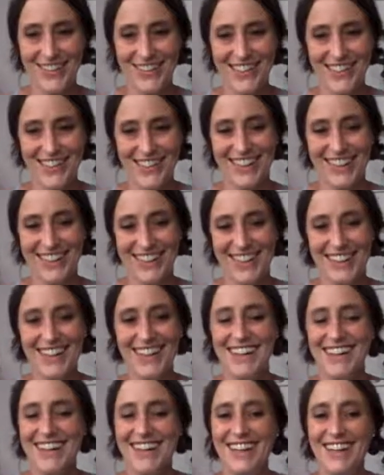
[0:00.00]

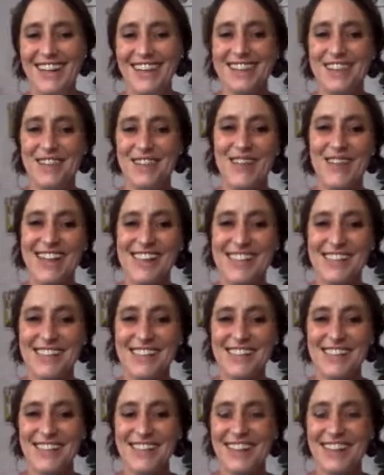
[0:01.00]
It's
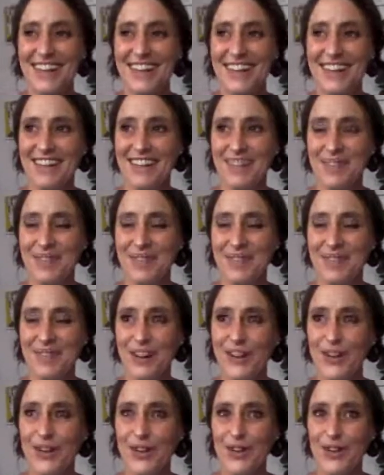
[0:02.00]
amazing
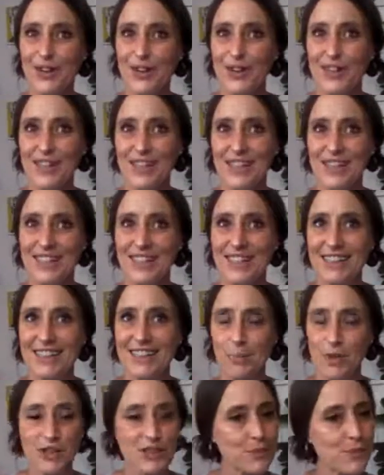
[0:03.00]
how
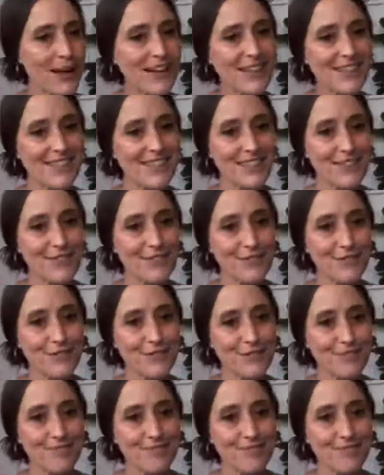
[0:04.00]
perspective,